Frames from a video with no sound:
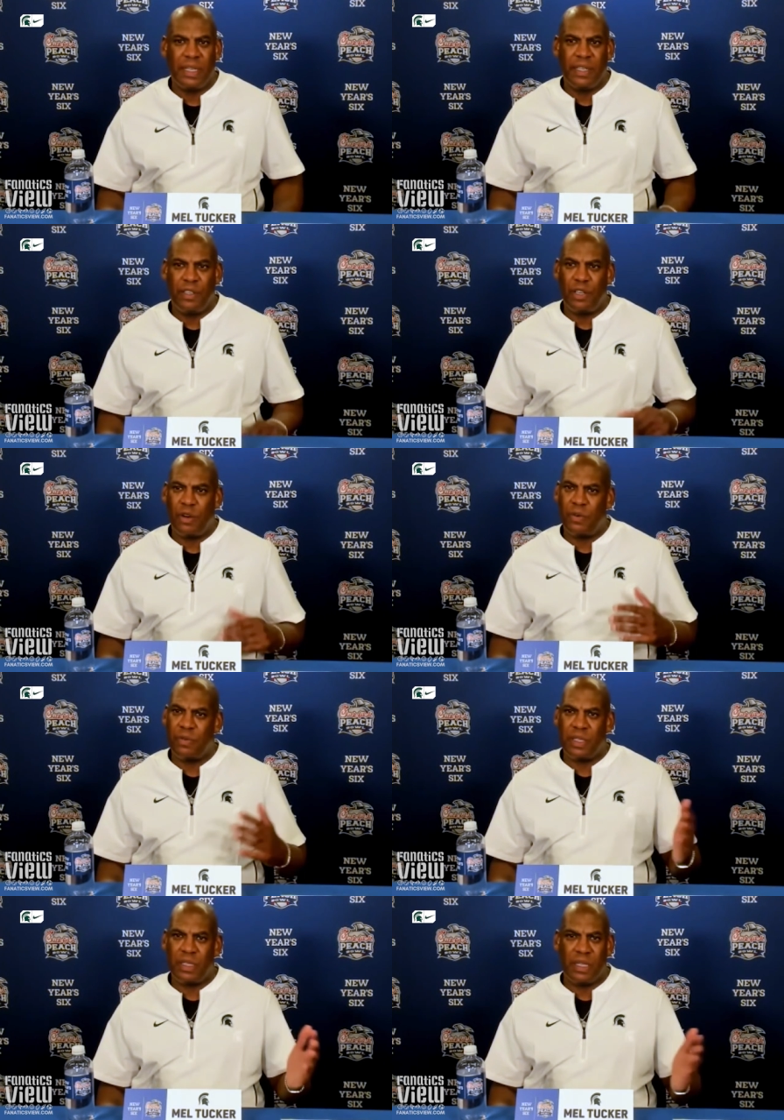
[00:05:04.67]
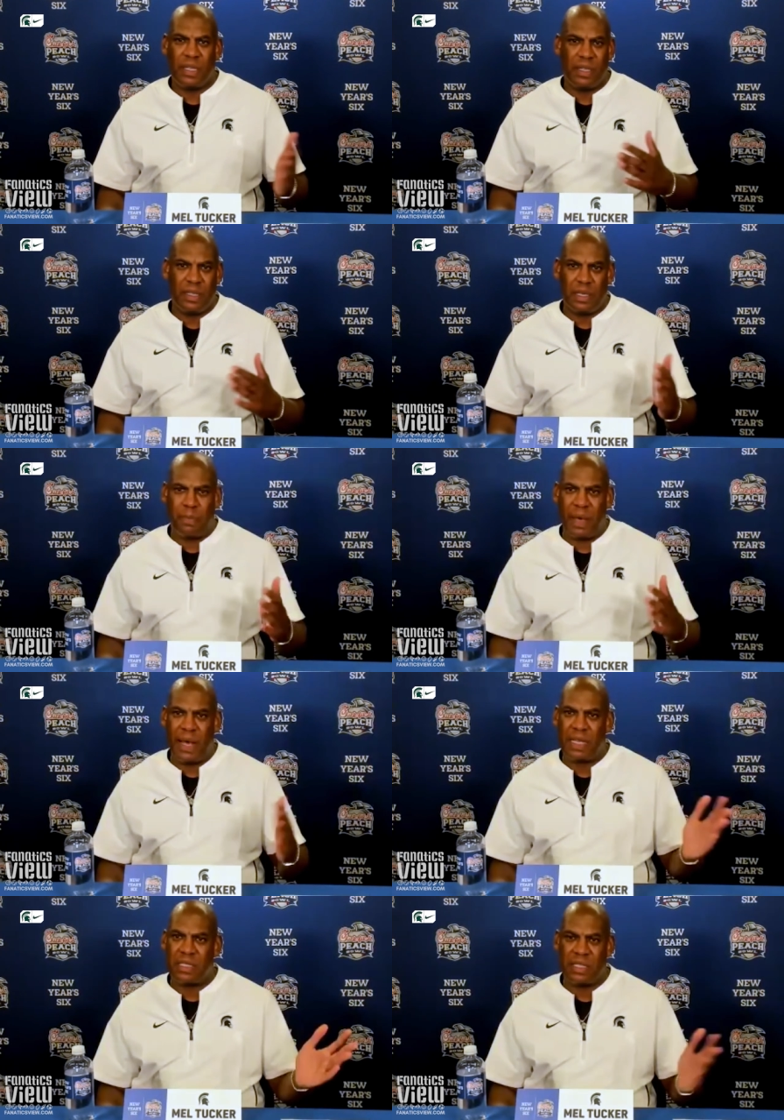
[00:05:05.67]
you know, the the
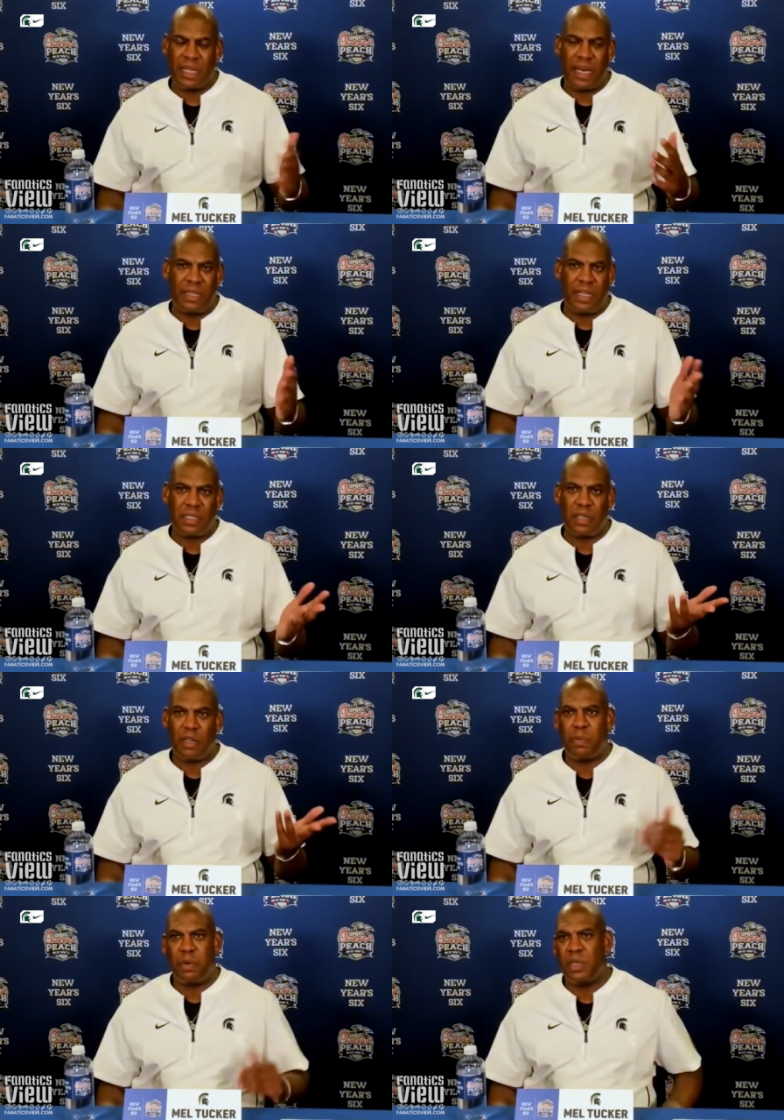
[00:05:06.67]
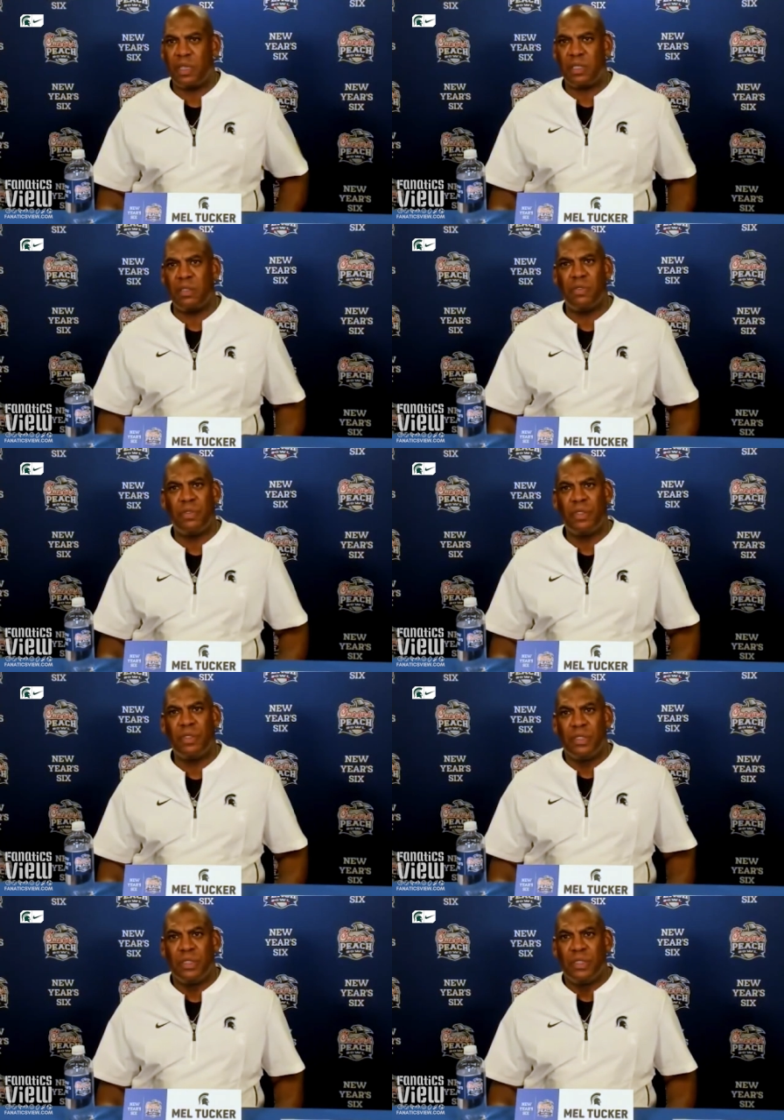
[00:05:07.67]
past is not necessarily predictive,
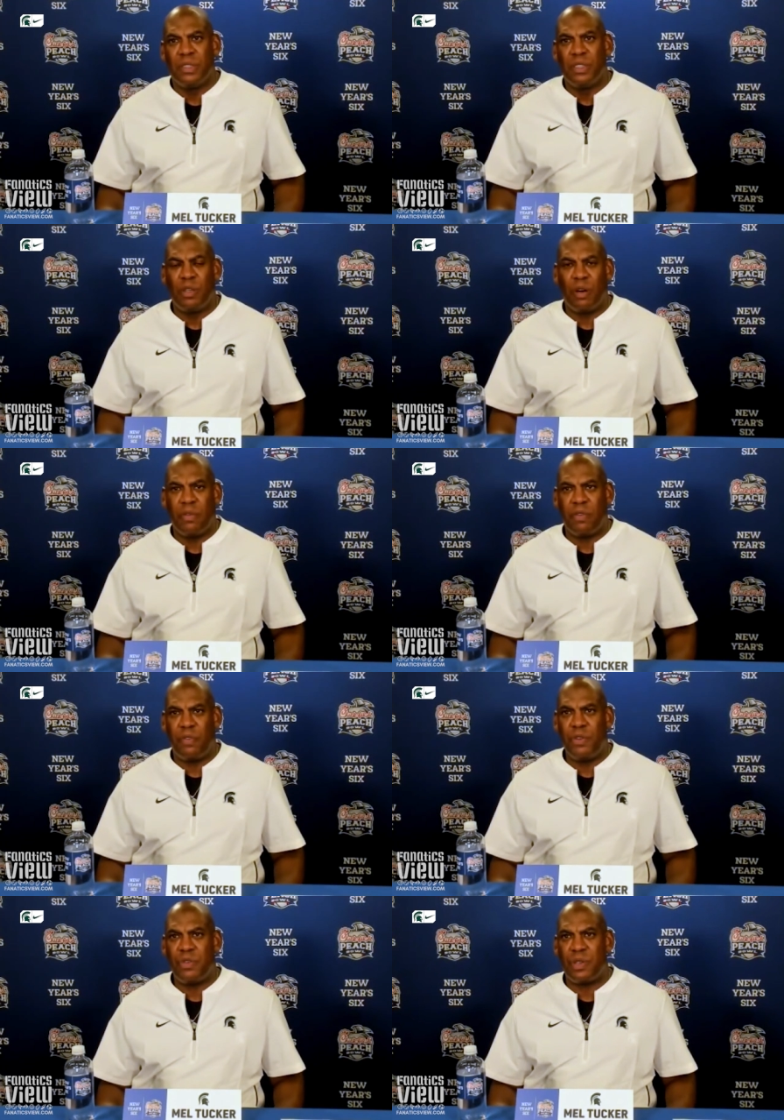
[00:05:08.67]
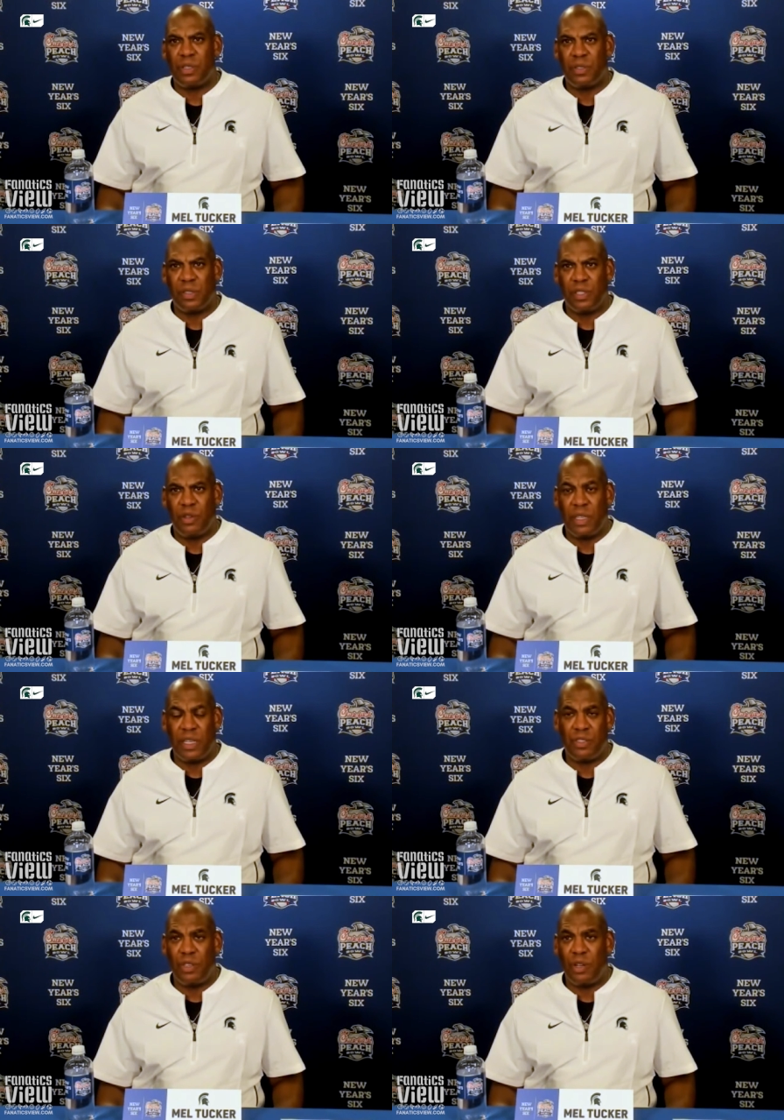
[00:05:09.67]
you know, of the future. You know,
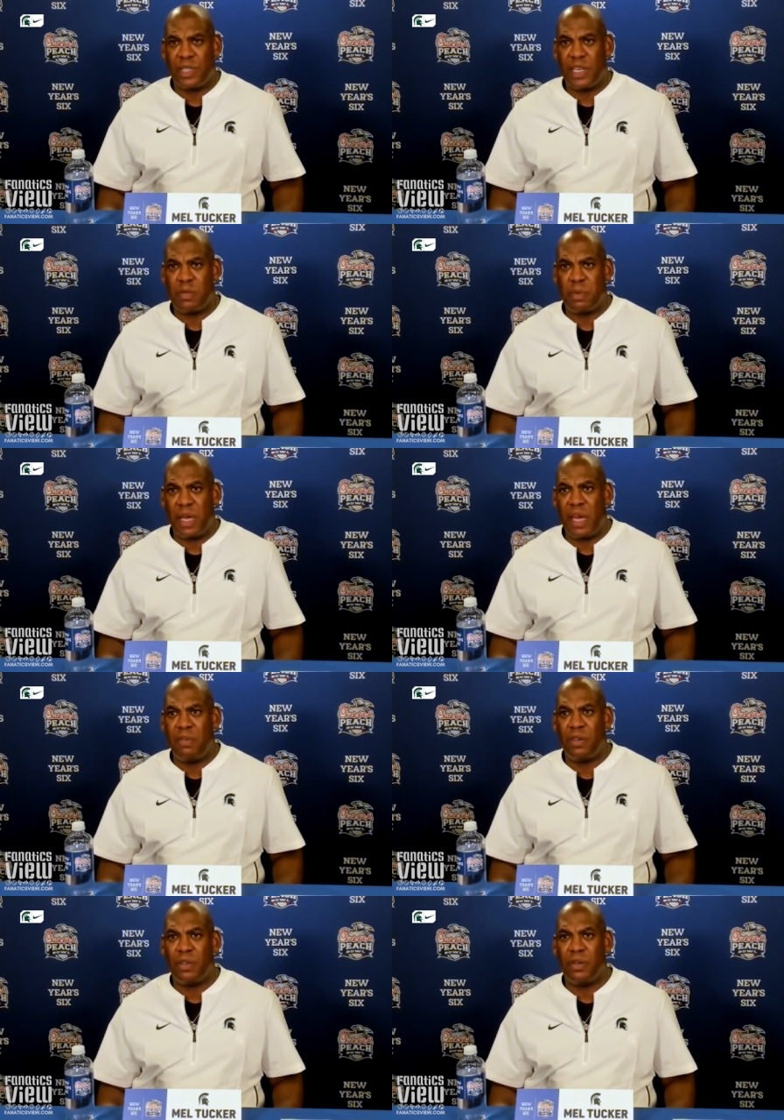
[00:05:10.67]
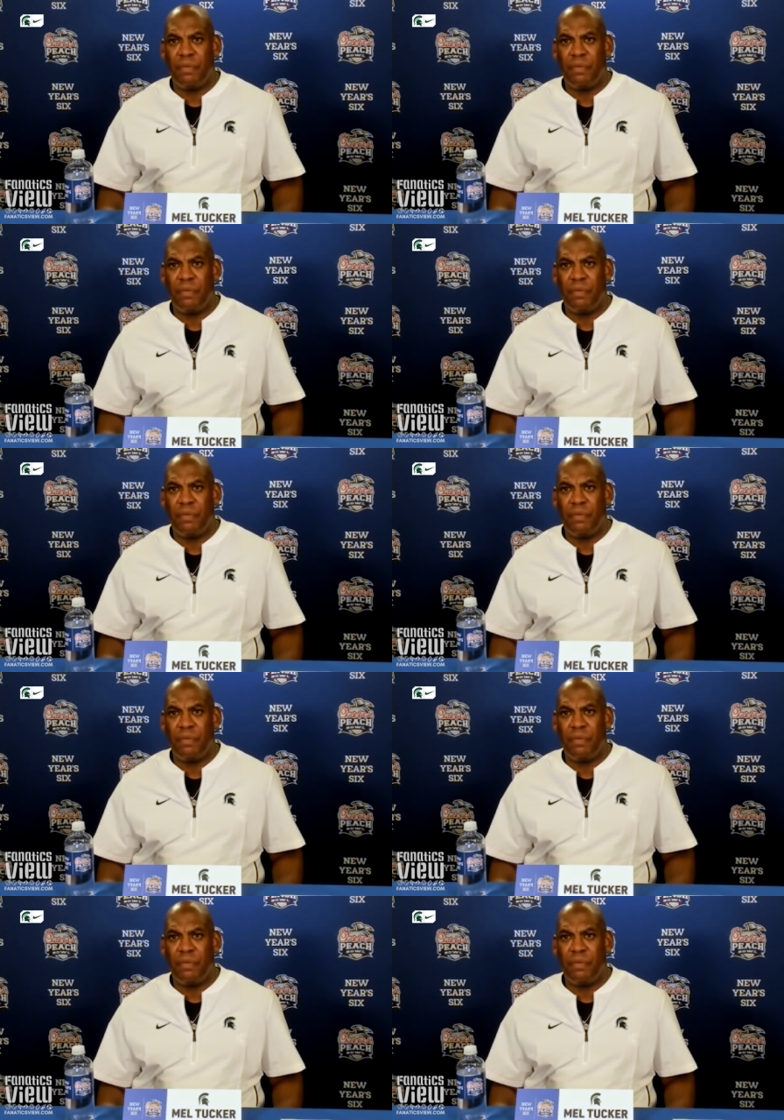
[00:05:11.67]
unless you don't change the behavior.